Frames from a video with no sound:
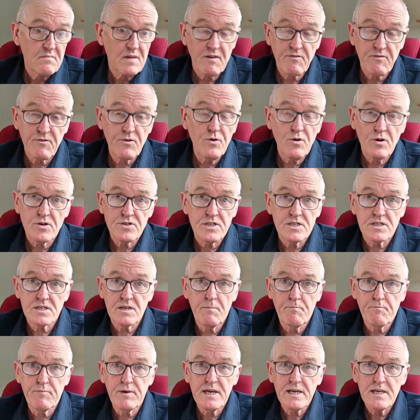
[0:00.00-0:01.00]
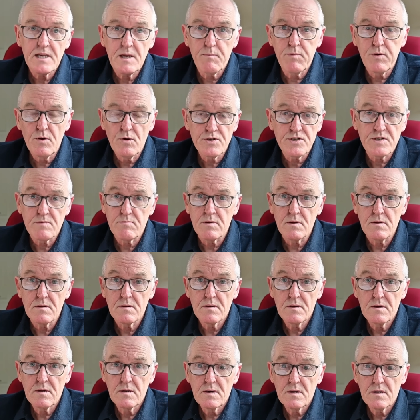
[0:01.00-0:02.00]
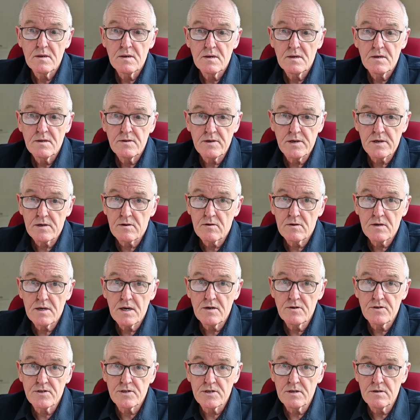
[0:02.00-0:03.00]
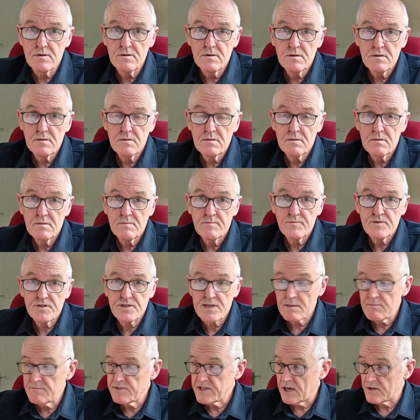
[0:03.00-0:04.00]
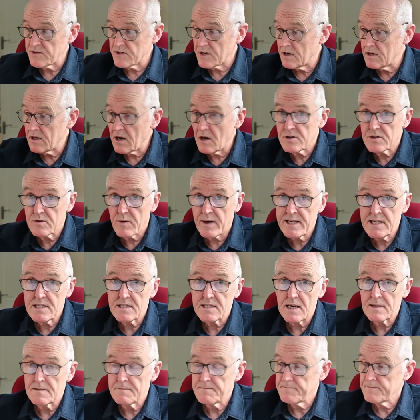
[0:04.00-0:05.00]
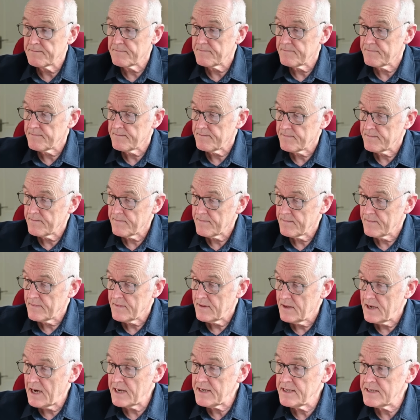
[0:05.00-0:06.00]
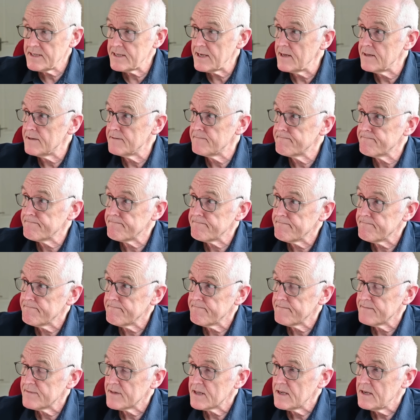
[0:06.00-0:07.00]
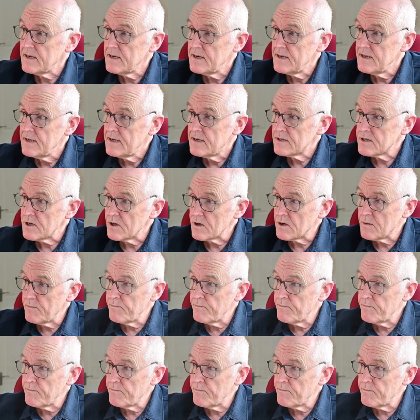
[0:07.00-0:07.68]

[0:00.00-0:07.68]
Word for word: Of course, it's completely plausible that it could go to stem cells. It could go to any cell. Any cell. So